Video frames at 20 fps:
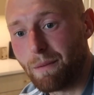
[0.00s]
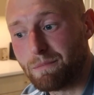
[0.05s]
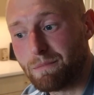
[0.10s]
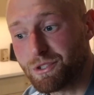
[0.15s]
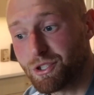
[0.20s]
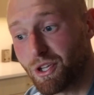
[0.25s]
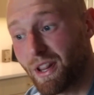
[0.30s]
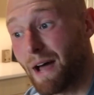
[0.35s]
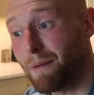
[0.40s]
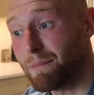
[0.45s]

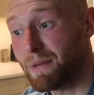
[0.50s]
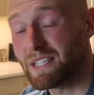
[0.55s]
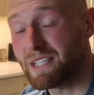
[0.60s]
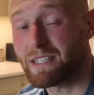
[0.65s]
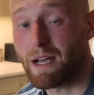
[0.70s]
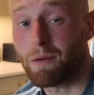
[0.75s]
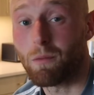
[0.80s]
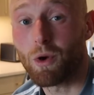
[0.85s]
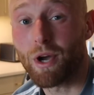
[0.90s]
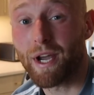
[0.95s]
So that
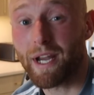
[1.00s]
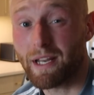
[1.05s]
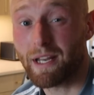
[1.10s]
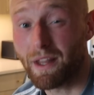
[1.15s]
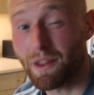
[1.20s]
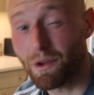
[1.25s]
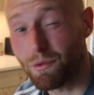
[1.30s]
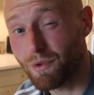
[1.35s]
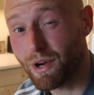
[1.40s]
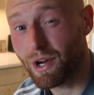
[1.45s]
means I'm working
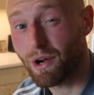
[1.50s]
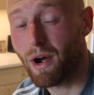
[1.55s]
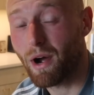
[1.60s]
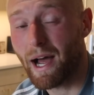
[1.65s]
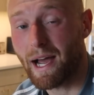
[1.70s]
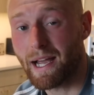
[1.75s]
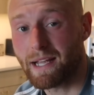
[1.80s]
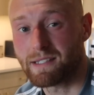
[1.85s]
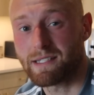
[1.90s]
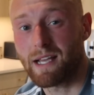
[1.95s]
in the real
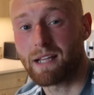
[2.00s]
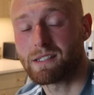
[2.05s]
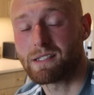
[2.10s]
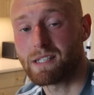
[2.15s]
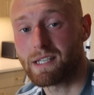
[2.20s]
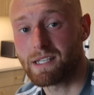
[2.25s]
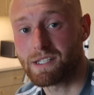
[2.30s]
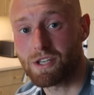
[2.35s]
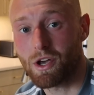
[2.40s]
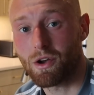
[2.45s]
high
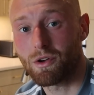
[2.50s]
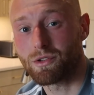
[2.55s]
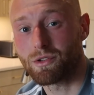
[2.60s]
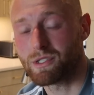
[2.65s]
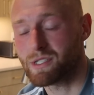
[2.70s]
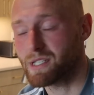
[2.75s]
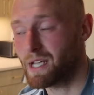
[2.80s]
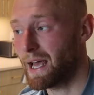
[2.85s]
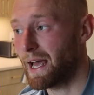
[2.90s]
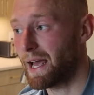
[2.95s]
intensity
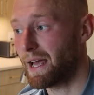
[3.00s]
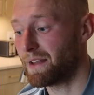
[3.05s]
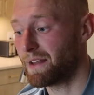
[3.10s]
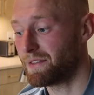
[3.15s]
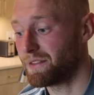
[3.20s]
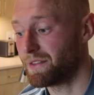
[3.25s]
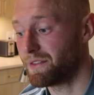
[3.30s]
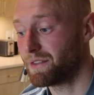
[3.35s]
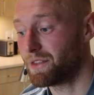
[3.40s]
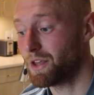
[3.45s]
zones,
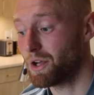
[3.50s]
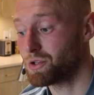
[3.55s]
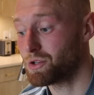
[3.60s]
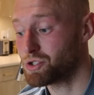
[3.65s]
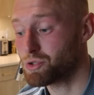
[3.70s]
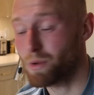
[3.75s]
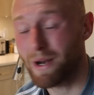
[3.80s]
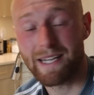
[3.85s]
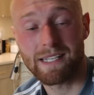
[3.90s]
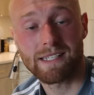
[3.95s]
and those
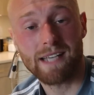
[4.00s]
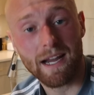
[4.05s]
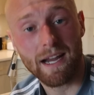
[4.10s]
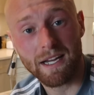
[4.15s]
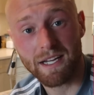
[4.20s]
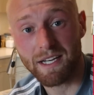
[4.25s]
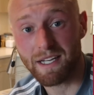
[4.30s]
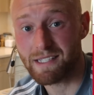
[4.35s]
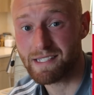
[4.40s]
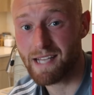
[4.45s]
20
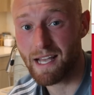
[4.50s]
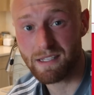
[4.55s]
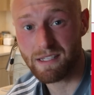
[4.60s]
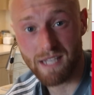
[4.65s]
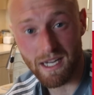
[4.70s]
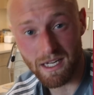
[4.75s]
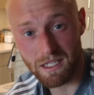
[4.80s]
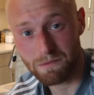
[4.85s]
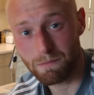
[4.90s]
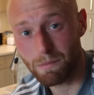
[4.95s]
second and 10
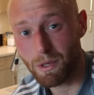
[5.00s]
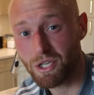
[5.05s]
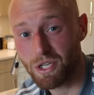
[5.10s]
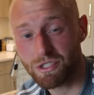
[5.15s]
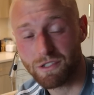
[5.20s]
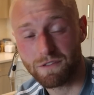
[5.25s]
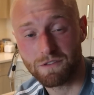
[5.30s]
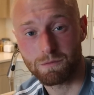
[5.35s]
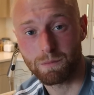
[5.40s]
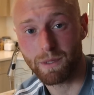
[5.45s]
second
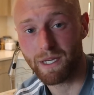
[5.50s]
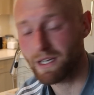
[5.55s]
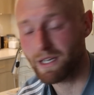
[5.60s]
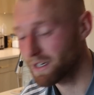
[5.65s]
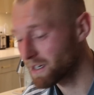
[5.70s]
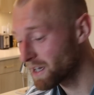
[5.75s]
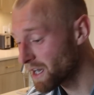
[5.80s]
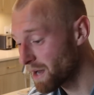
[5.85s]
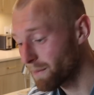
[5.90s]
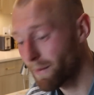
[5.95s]
bursts of
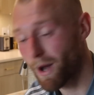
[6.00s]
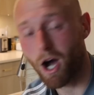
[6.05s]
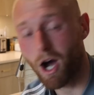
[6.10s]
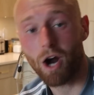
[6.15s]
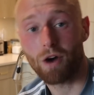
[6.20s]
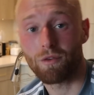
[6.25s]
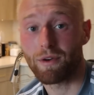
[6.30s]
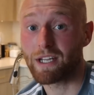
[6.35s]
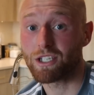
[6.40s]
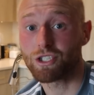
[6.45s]
speed, my
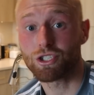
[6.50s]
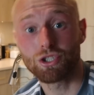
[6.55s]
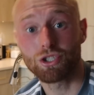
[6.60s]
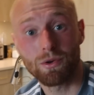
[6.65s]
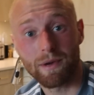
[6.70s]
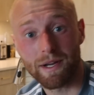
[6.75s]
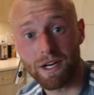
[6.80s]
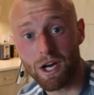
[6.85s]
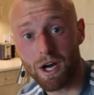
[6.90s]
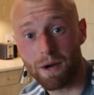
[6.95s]
heart rate's
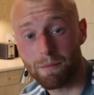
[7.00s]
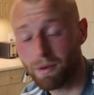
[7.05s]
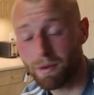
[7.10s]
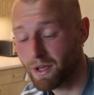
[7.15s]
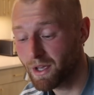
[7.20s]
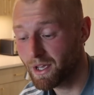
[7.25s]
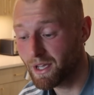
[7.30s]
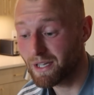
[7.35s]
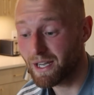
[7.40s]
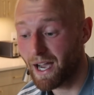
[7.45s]
shooting
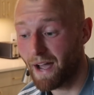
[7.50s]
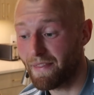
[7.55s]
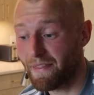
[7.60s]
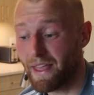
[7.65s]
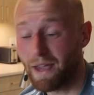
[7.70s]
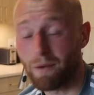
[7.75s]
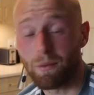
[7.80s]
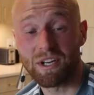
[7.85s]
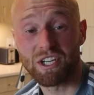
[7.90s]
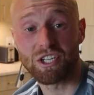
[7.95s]
up. And
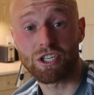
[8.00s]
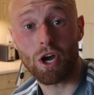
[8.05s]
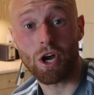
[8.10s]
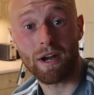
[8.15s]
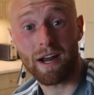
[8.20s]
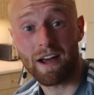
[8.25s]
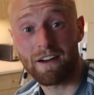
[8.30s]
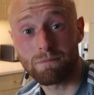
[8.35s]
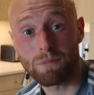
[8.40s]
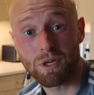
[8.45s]
then when you
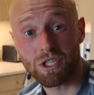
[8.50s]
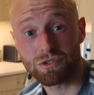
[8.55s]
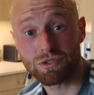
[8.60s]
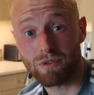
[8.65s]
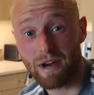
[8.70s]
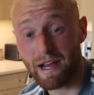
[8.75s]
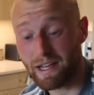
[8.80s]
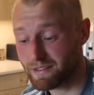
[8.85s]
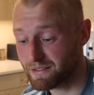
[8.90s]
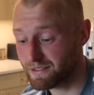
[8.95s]
don't have much
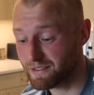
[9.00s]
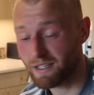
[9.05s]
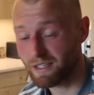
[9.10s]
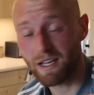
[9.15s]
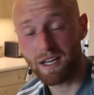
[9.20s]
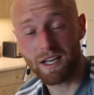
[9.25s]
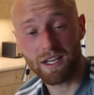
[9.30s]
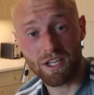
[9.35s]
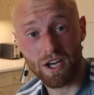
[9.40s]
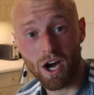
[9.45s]
rest,
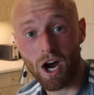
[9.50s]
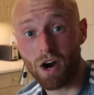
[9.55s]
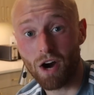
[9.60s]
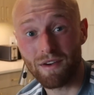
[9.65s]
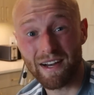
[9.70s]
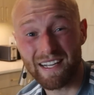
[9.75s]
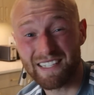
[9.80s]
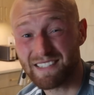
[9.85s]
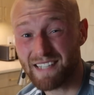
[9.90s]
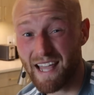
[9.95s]
your
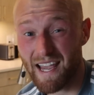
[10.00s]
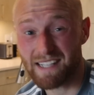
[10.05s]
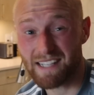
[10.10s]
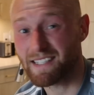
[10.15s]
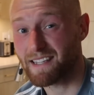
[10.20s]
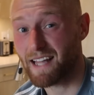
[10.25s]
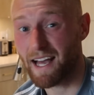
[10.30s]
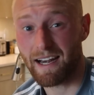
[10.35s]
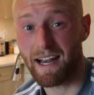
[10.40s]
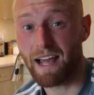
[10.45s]
heart rate stays
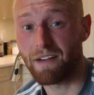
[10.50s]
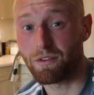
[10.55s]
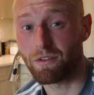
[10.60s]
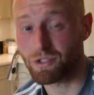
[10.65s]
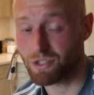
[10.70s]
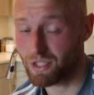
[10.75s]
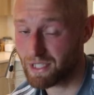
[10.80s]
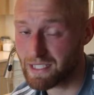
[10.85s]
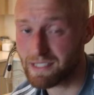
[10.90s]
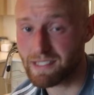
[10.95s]
at that
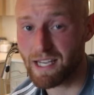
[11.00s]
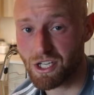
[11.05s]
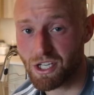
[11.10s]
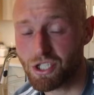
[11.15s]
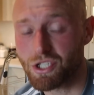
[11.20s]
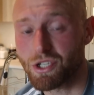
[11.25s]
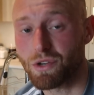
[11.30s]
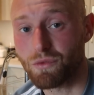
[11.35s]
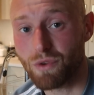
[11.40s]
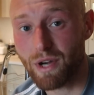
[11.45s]
level. So these
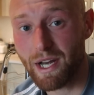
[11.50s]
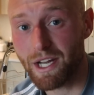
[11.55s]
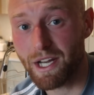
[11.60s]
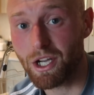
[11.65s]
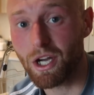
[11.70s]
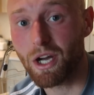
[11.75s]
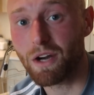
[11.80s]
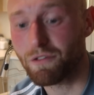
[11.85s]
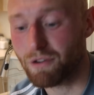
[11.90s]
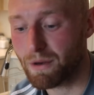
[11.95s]
sessions are really
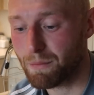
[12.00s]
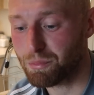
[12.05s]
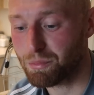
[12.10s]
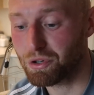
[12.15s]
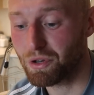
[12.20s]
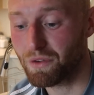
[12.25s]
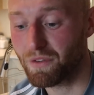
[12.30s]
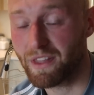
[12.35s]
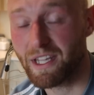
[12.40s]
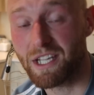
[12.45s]
good for
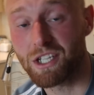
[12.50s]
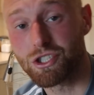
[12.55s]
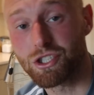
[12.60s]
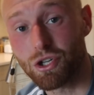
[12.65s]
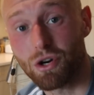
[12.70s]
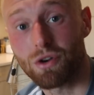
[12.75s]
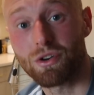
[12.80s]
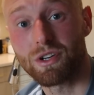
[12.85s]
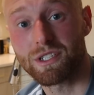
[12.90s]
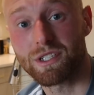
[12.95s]
improving the
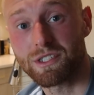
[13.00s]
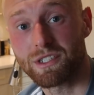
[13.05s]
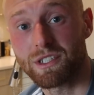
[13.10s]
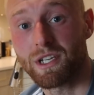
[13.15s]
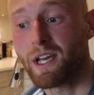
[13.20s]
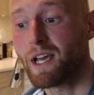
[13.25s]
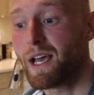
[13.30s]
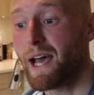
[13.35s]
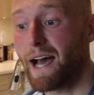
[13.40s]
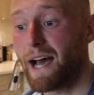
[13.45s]
endurance
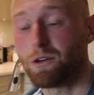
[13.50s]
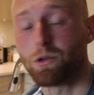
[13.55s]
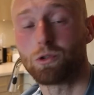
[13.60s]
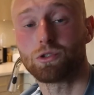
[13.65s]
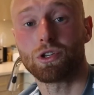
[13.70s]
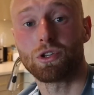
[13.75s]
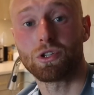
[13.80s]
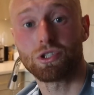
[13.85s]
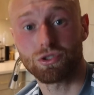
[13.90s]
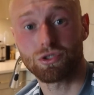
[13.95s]
and
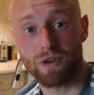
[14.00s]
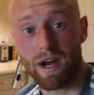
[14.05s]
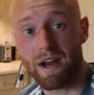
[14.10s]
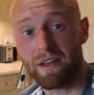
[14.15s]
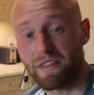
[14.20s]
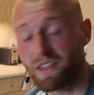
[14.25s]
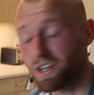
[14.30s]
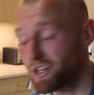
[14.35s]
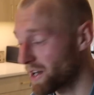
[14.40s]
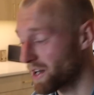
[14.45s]
also the
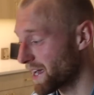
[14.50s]
strength in your